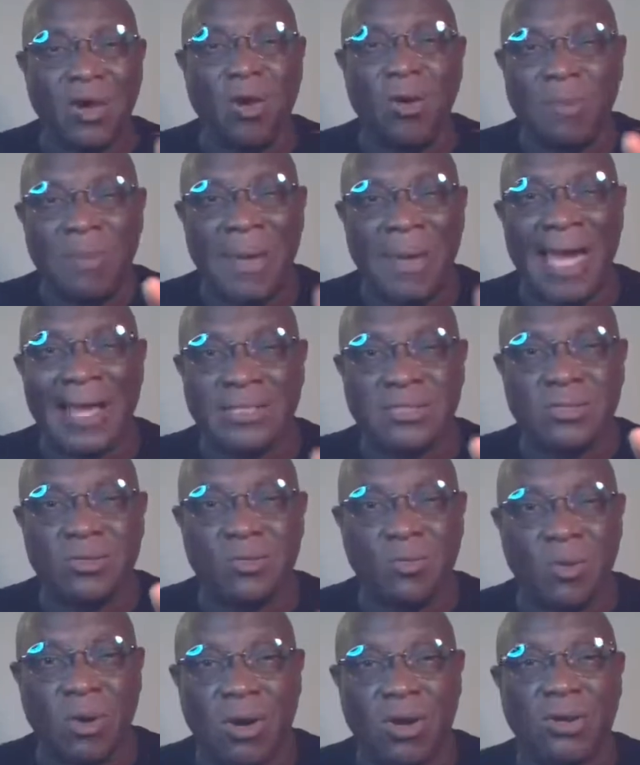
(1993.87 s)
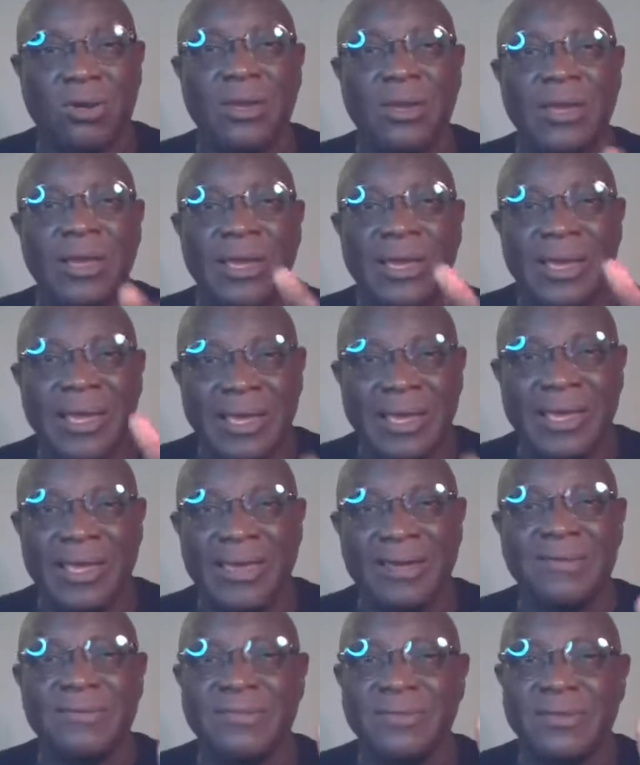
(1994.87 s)
go back to work
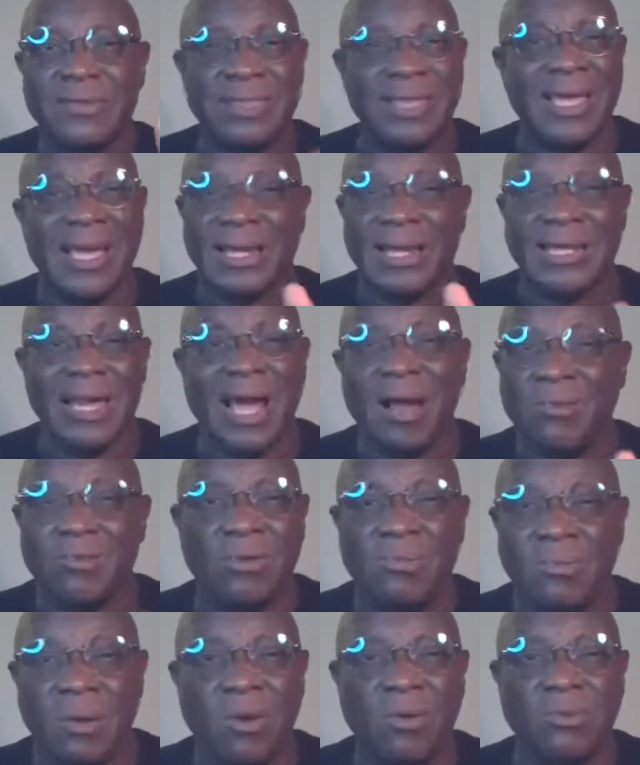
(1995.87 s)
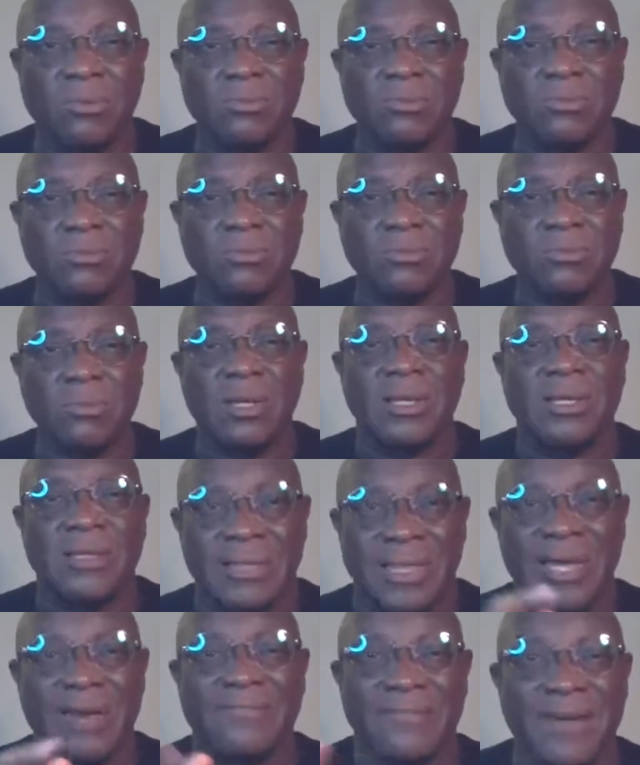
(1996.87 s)
if they are not remote.
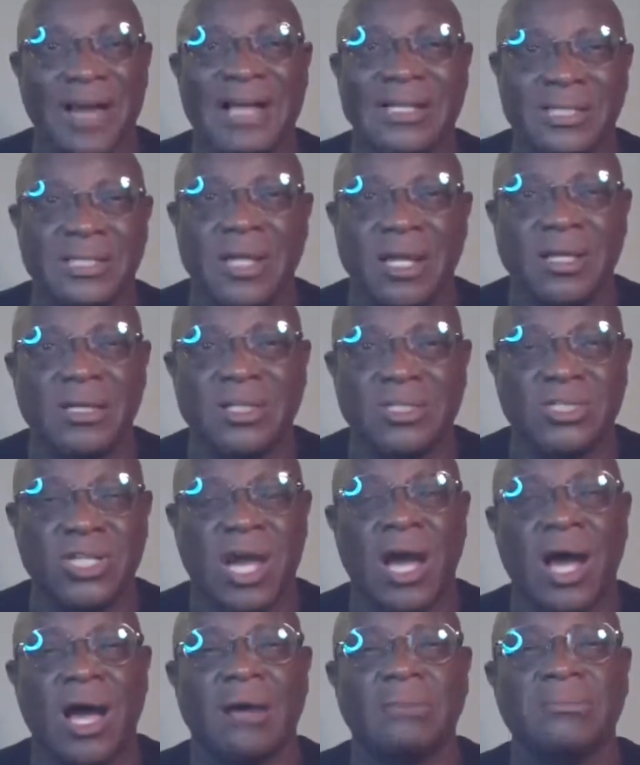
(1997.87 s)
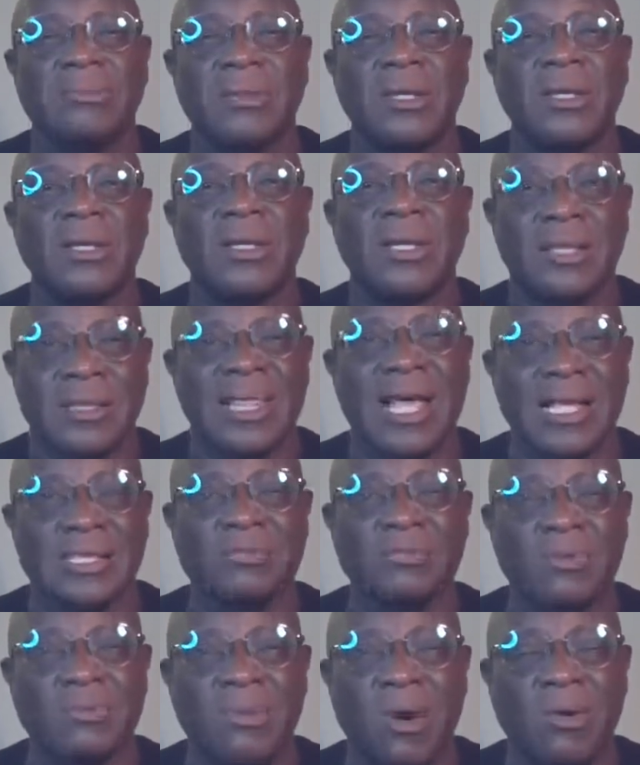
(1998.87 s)
They'll find another job
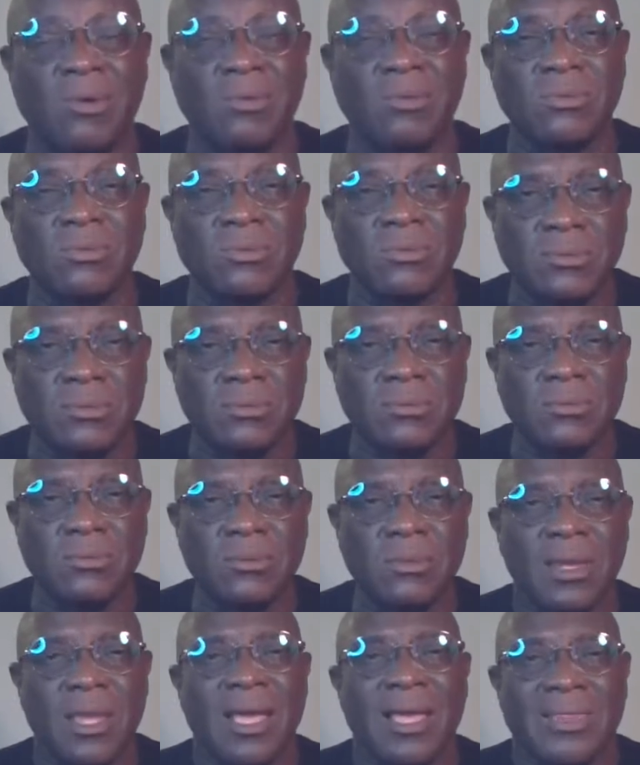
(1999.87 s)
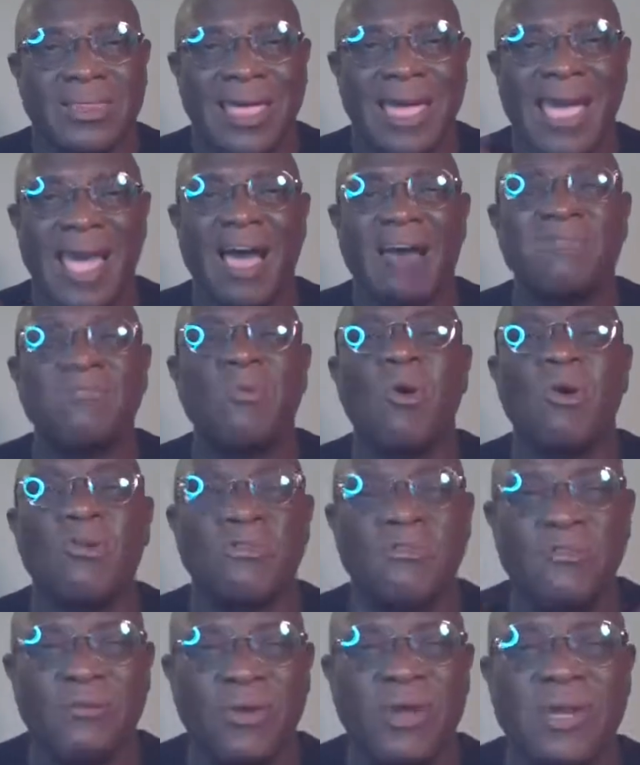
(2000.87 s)
that's remote. They have more
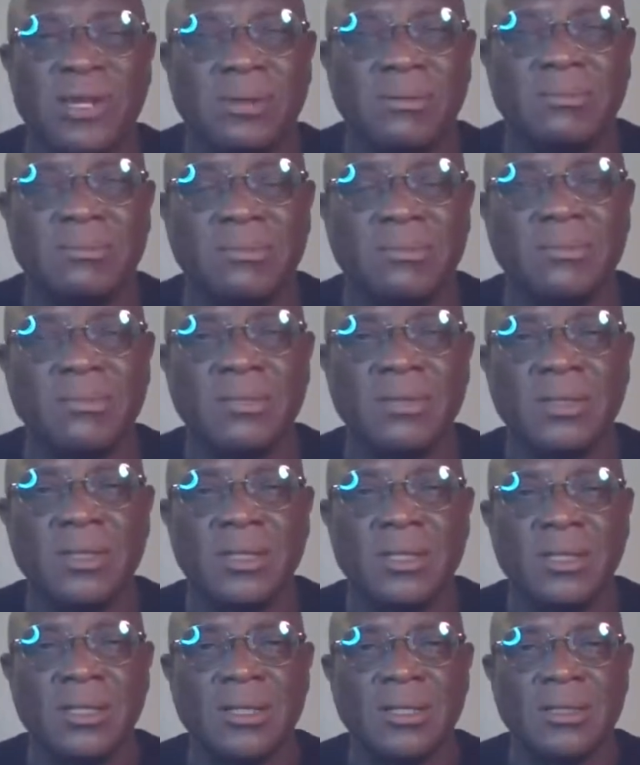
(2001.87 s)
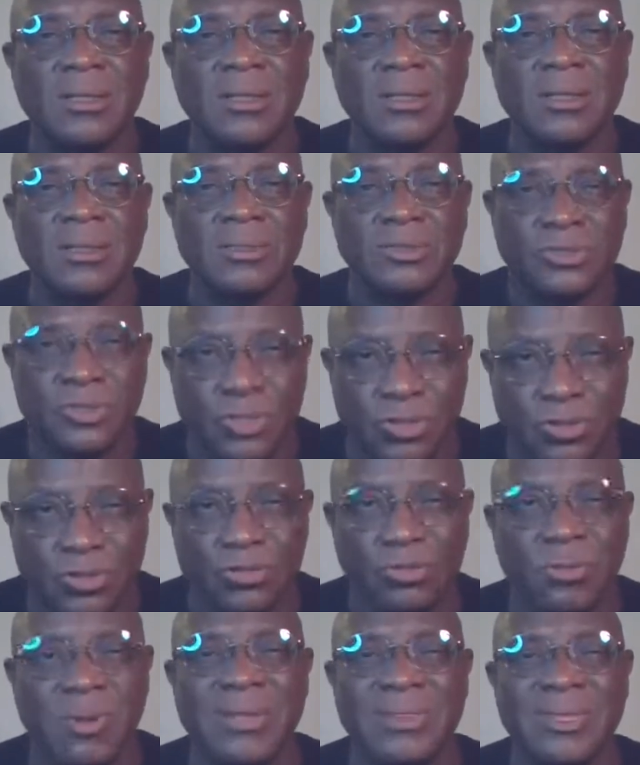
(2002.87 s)
freedom to
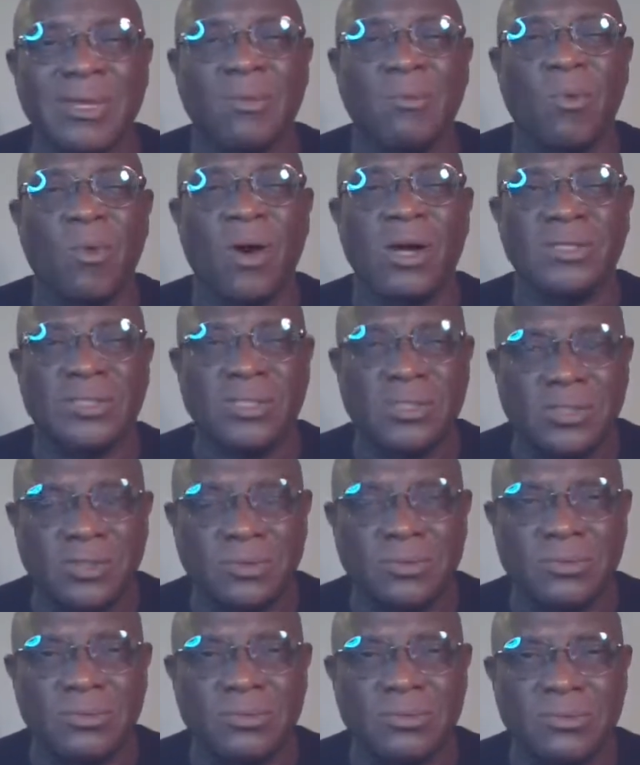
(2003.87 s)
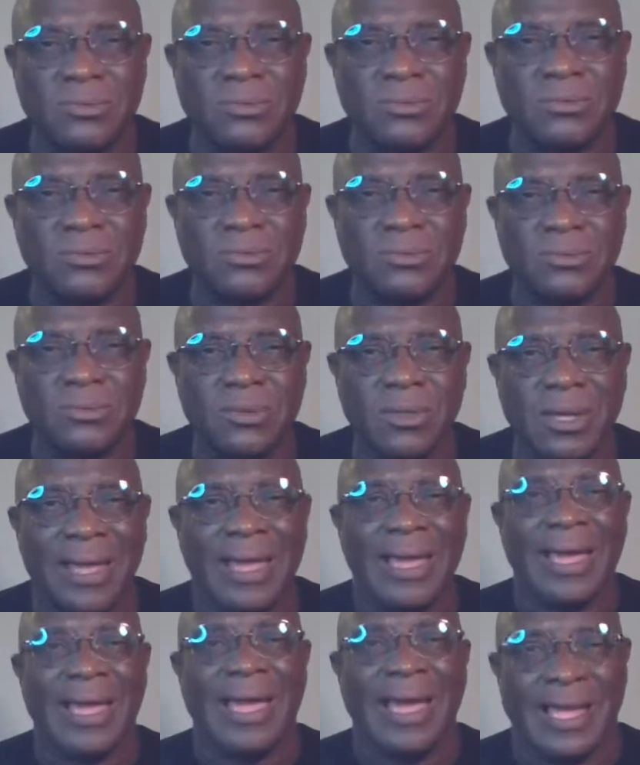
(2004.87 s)
do what they want to do.
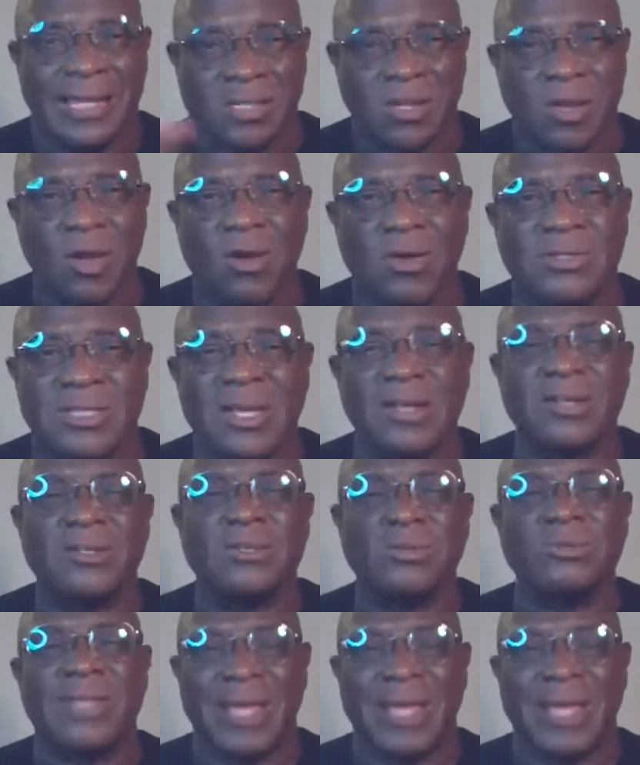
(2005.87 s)
As long as they